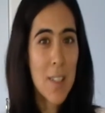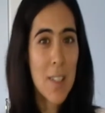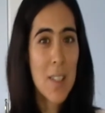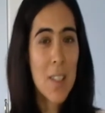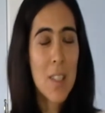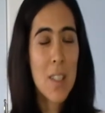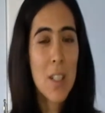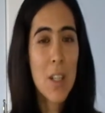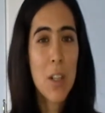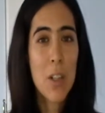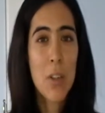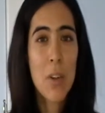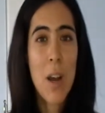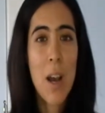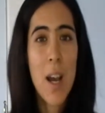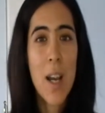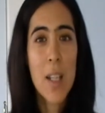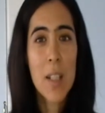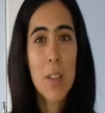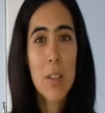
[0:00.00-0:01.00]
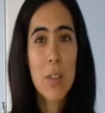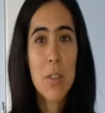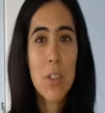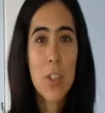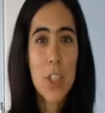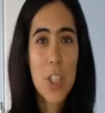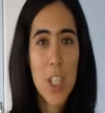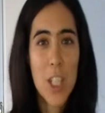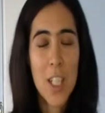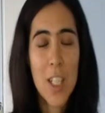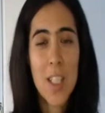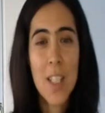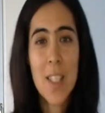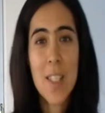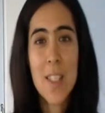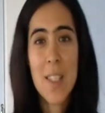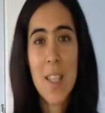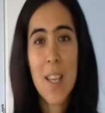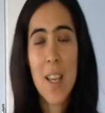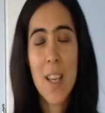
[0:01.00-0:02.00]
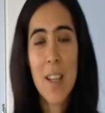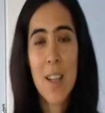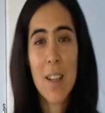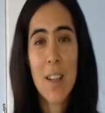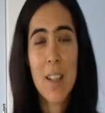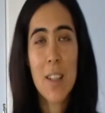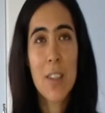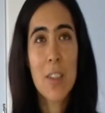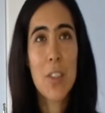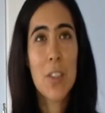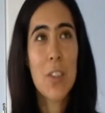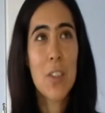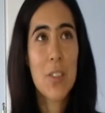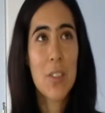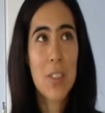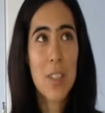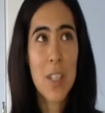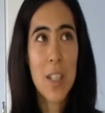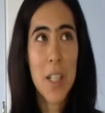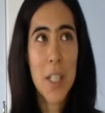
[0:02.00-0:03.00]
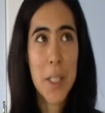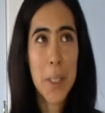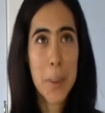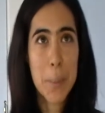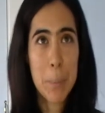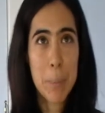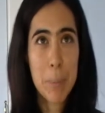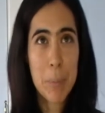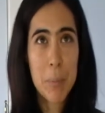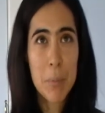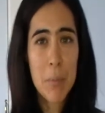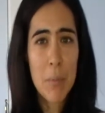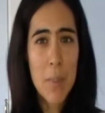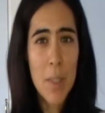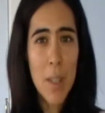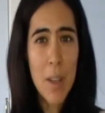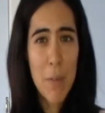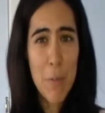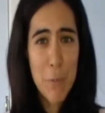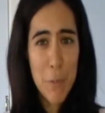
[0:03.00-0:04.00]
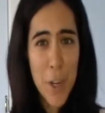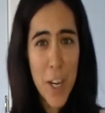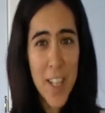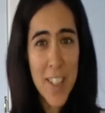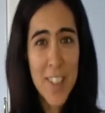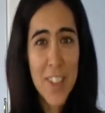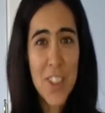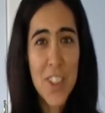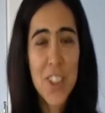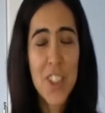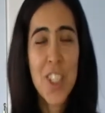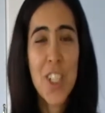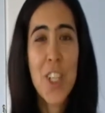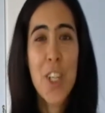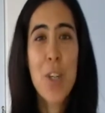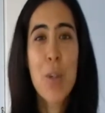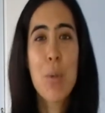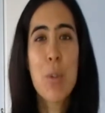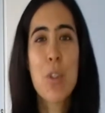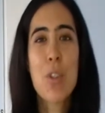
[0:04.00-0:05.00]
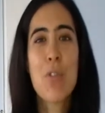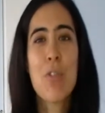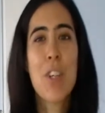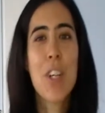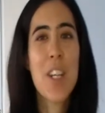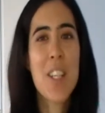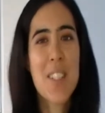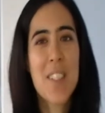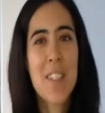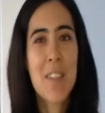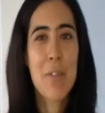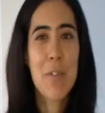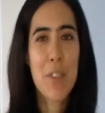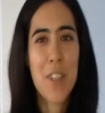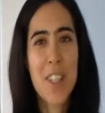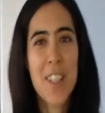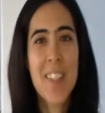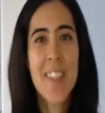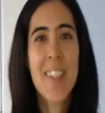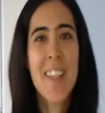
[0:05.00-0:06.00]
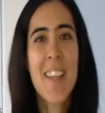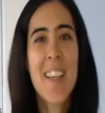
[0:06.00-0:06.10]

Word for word: So I learned Chinese and I learned um, French which are very different